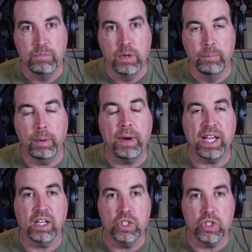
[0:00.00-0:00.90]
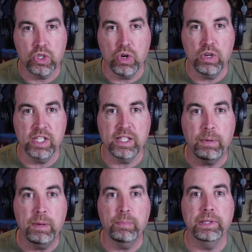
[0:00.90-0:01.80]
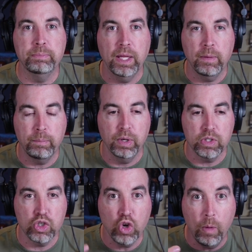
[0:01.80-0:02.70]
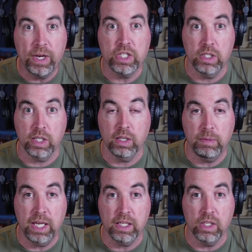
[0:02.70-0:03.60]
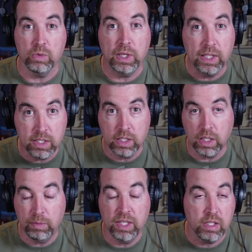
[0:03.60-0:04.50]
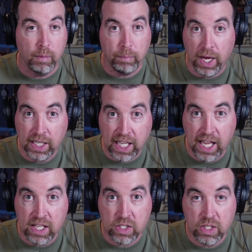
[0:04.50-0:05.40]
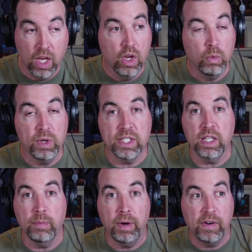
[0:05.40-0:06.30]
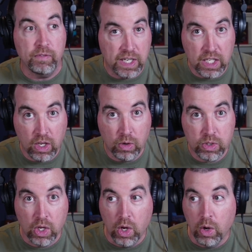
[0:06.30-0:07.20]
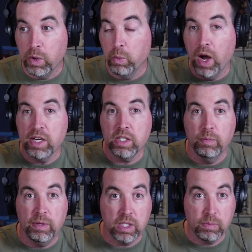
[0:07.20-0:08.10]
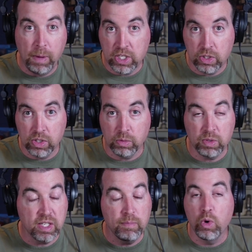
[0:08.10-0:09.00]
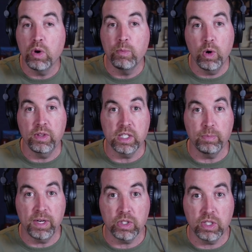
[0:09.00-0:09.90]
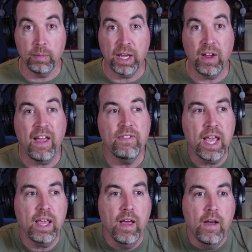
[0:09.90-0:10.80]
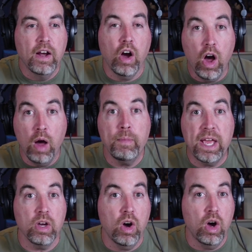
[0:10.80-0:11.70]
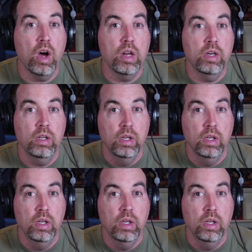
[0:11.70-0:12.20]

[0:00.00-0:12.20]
But my concern is that people put so much into comedians. We listen to comedians on podcasts. We see them on videos. We watch them in specials, and we see more and more of these specials coming out. And they comment on,